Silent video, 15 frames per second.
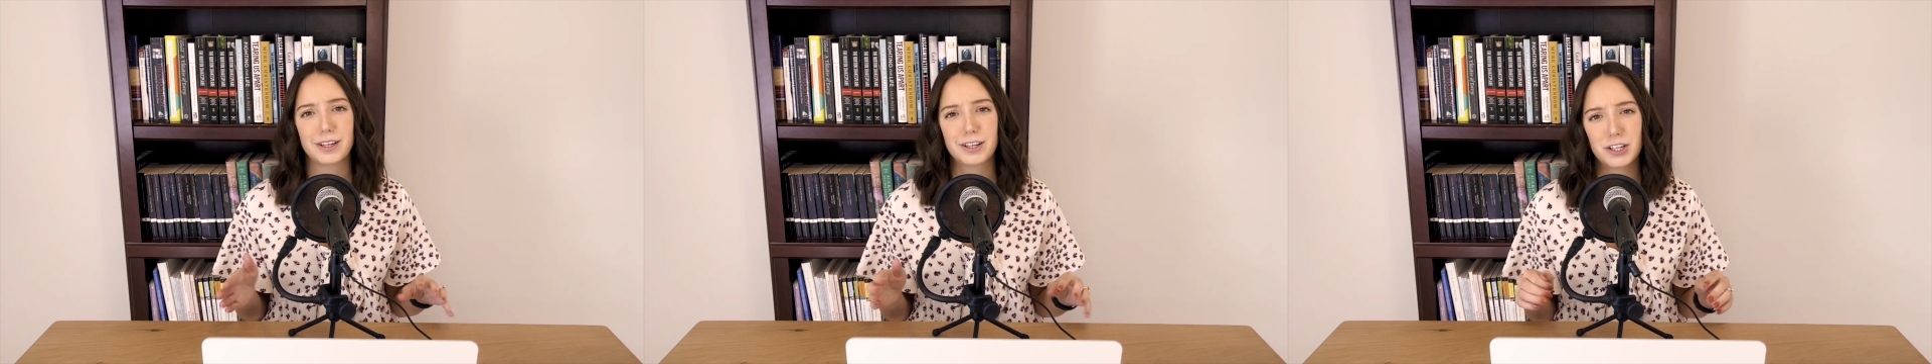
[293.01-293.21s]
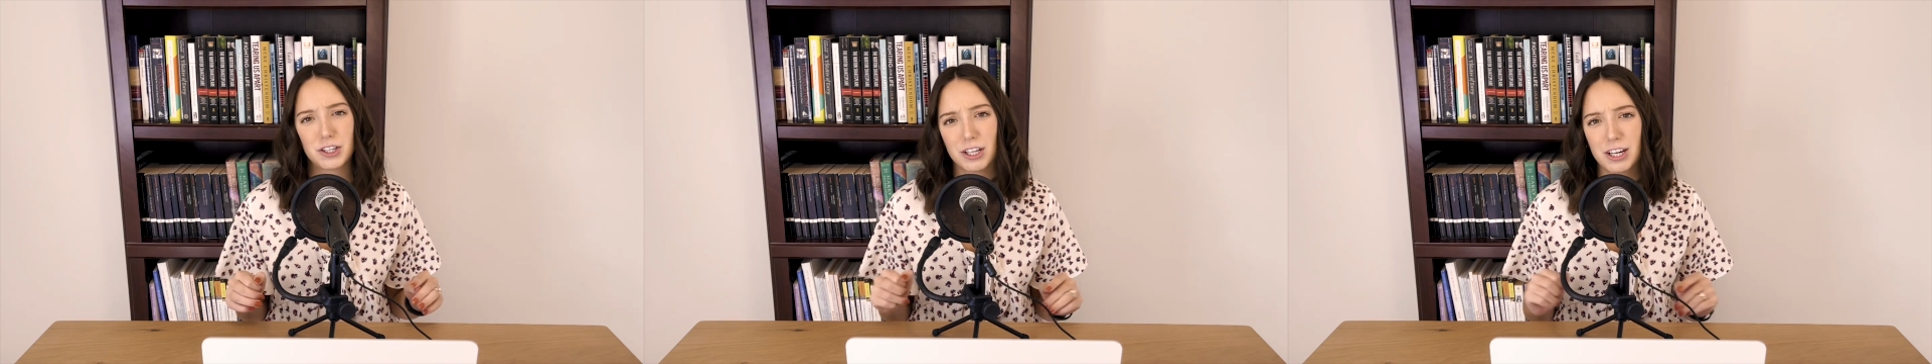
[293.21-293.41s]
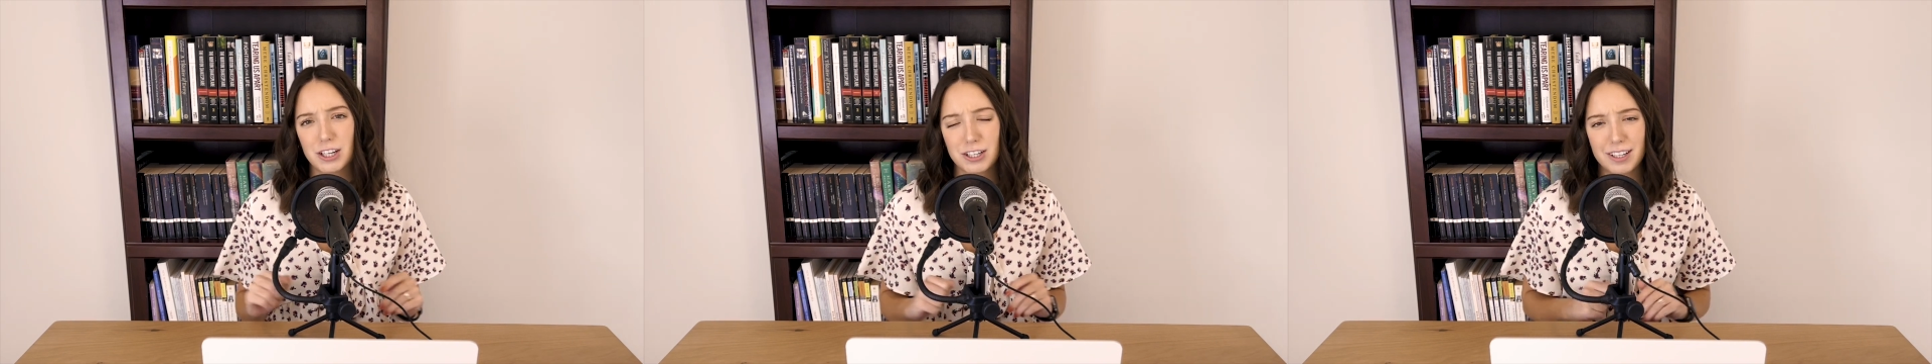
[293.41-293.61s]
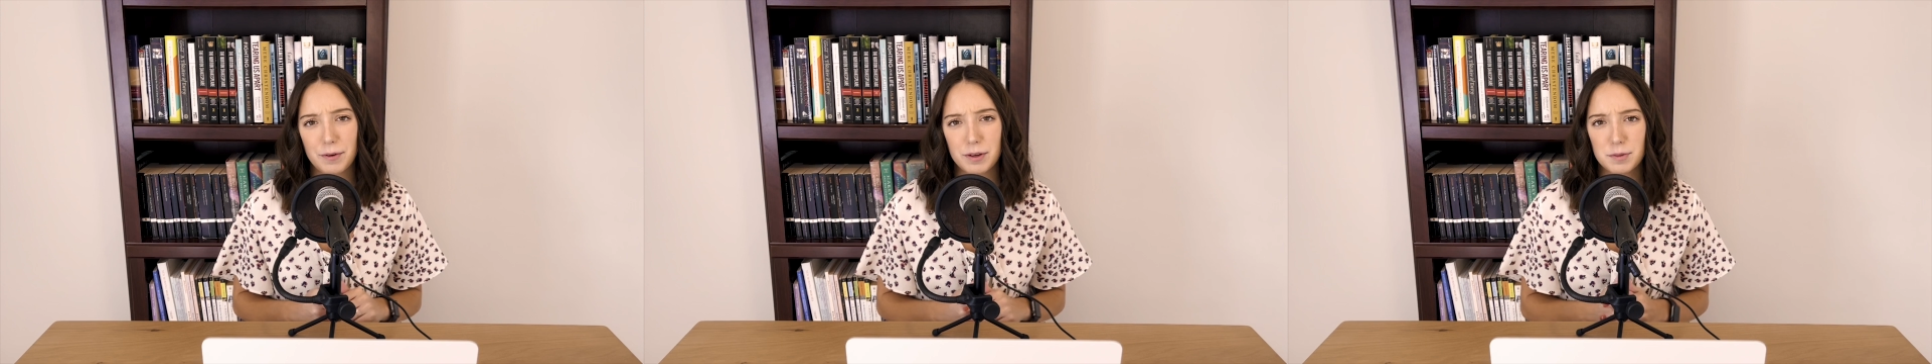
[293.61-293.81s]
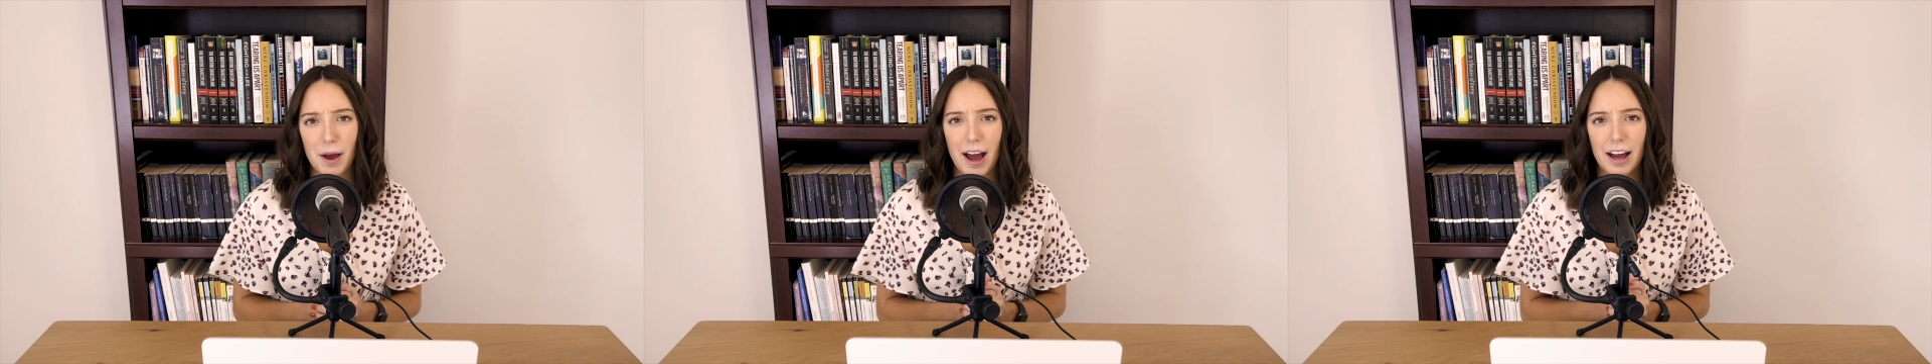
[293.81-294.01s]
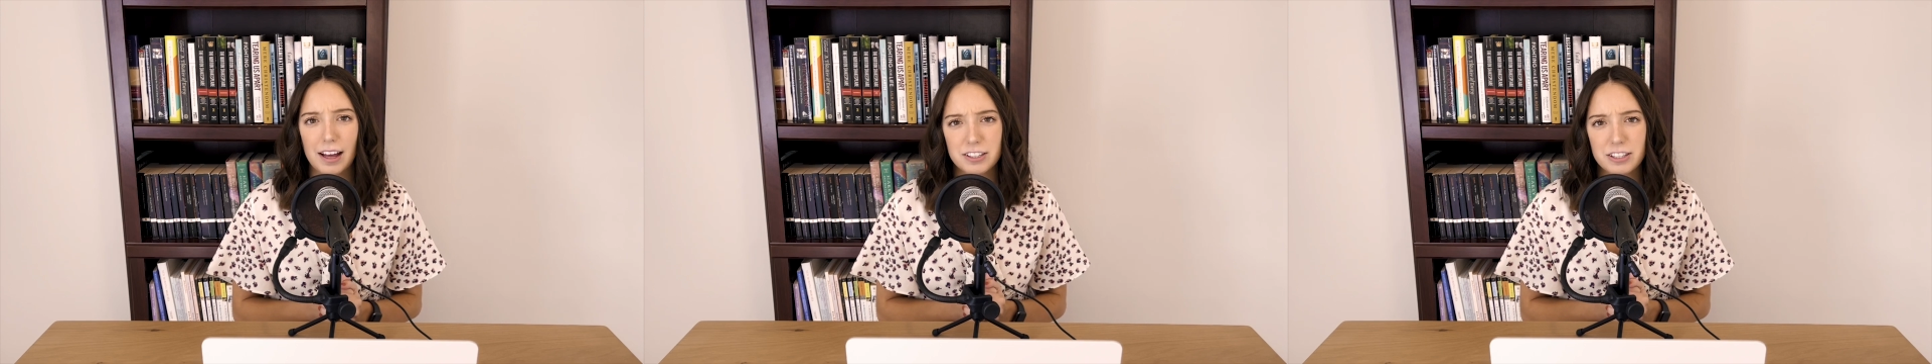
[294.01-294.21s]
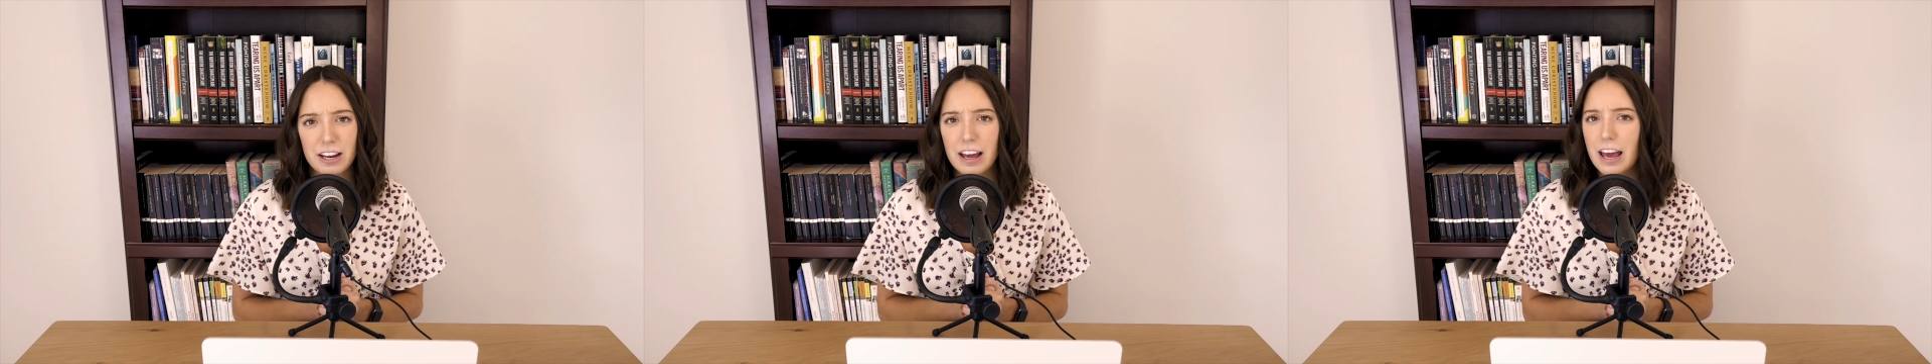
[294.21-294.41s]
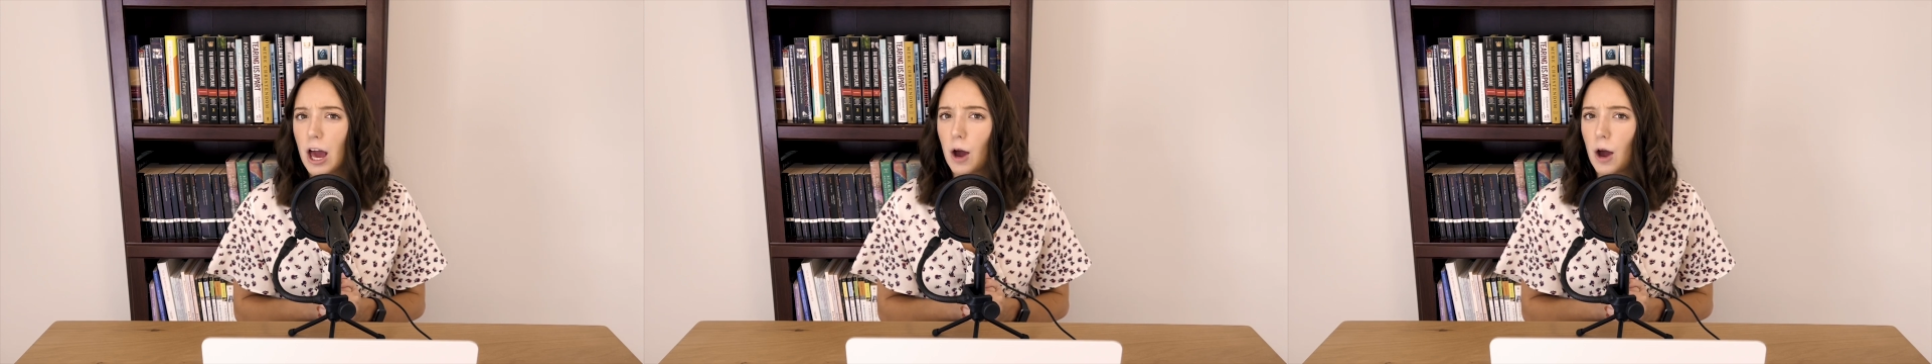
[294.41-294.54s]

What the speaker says: legislation that was passed.